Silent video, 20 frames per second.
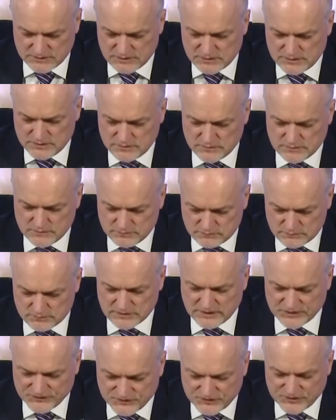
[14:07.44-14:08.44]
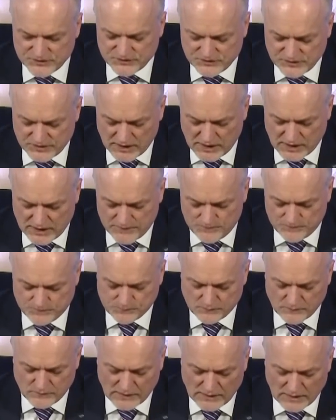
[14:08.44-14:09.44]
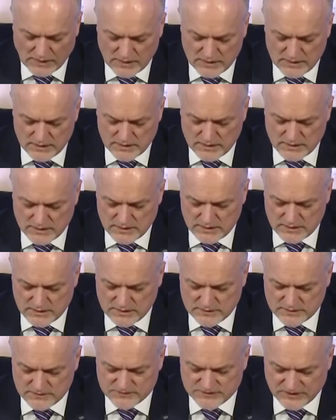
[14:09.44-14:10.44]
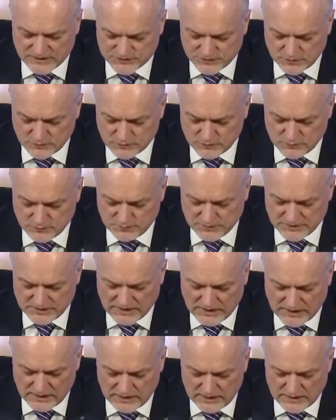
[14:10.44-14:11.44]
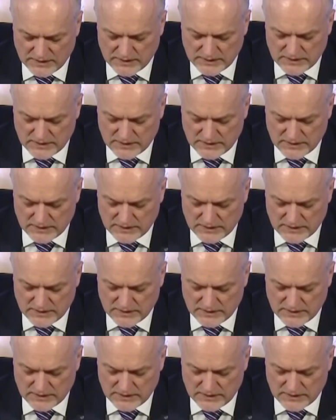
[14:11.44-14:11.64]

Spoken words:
in 2020, we can say that some of the decisions made impact.